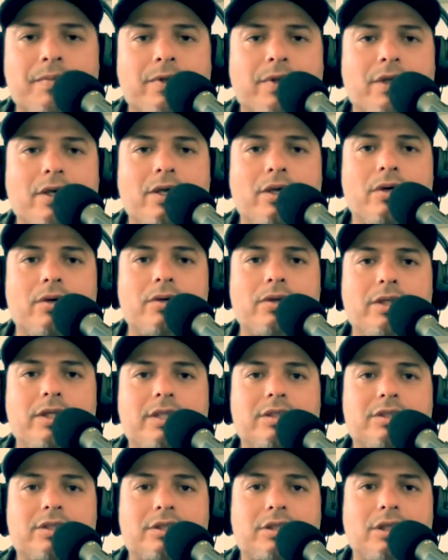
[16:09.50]
you know, you
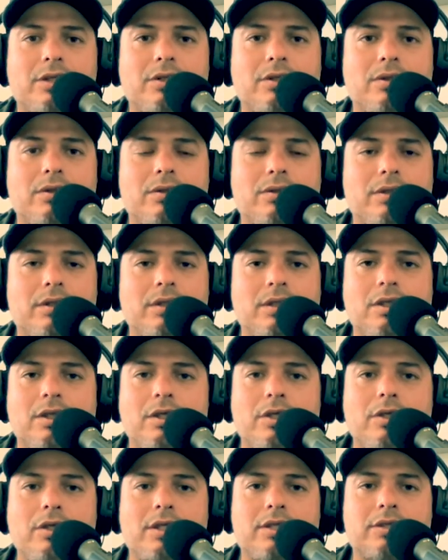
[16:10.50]
can still
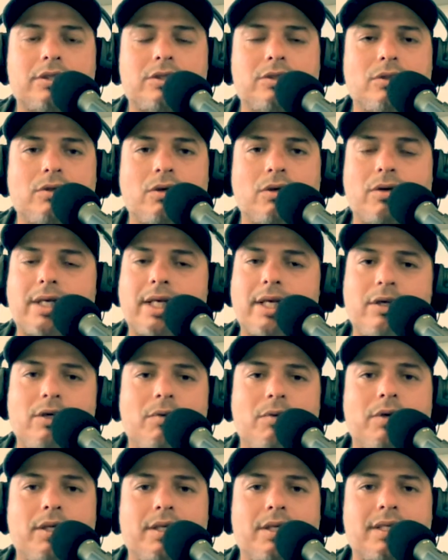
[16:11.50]
you can still go, okay, you know
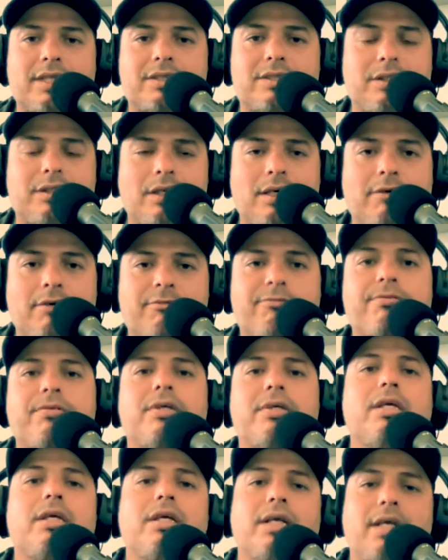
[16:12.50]
what, that's enough,
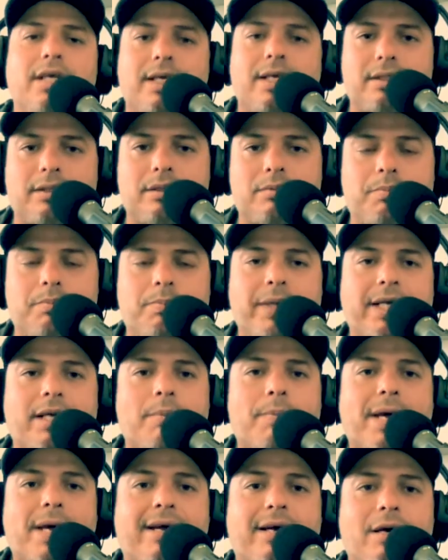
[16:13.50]
and pick
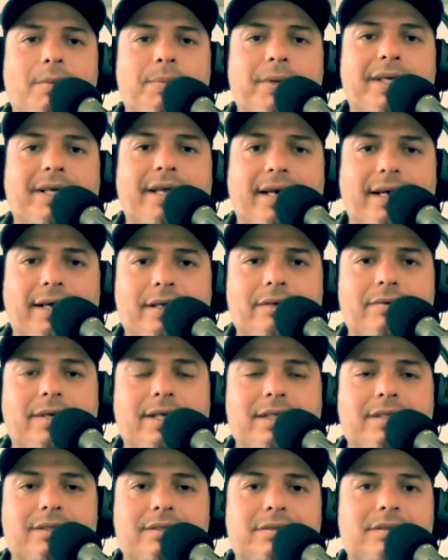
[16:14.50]
it back up again,
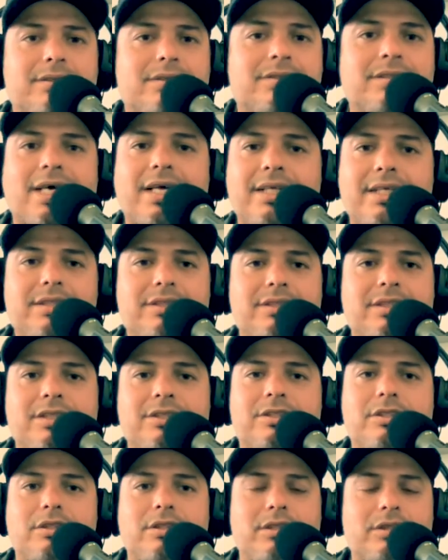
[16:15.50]
right? It's, it's not easy.
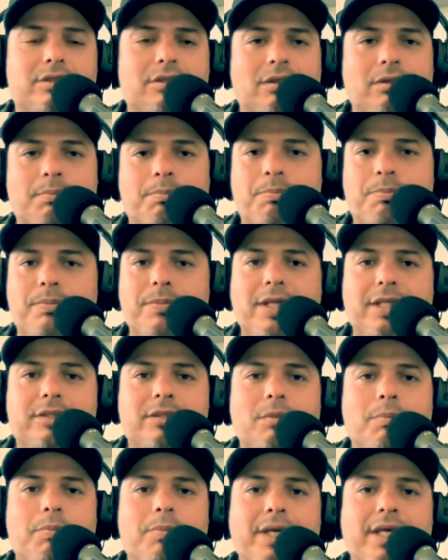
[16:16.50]
It's a it's a it's
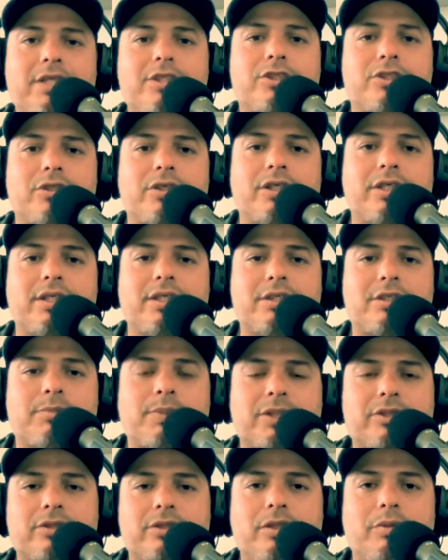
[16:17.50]
a big journey,
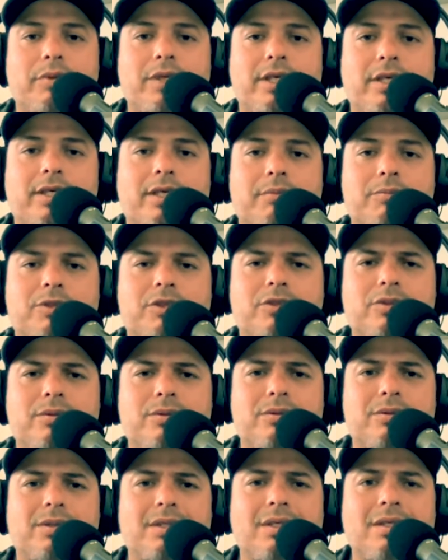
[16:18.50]
especially when it comes
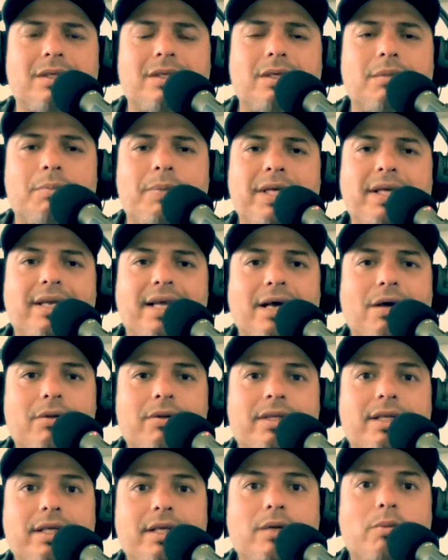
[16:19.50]
to being
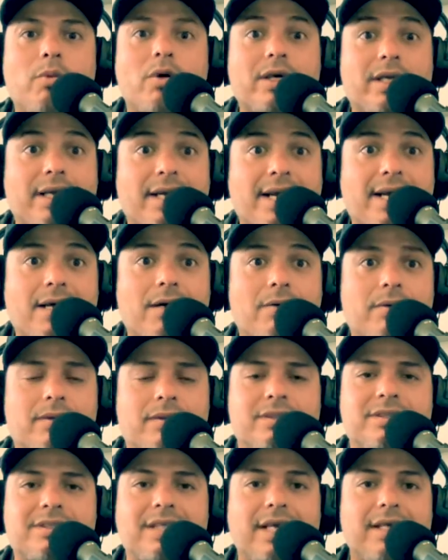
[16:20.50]
healthy, working out,
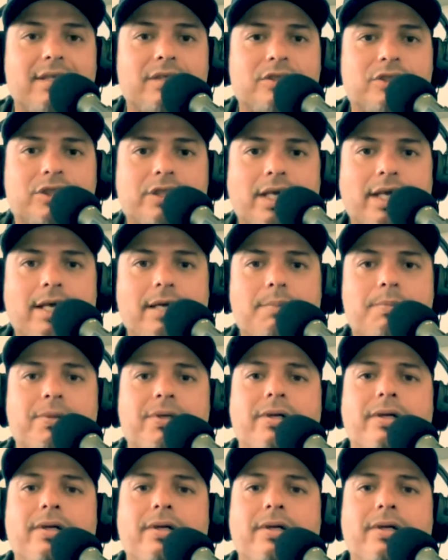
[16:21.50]
staying in shape.